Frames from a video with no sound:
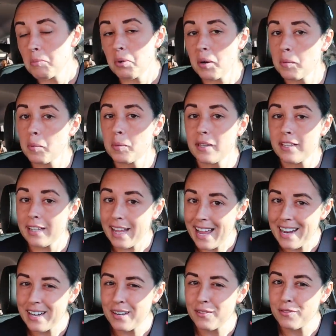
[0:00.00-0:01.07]
probably the
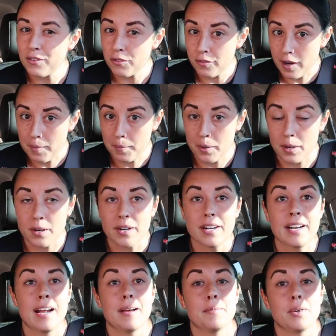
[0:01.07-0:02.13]
end of November,
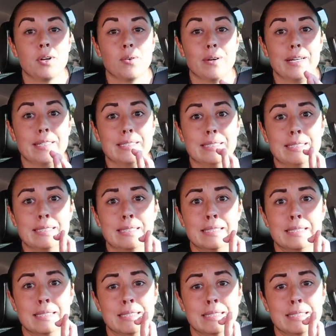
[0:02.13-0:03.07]
and I'm going, oh,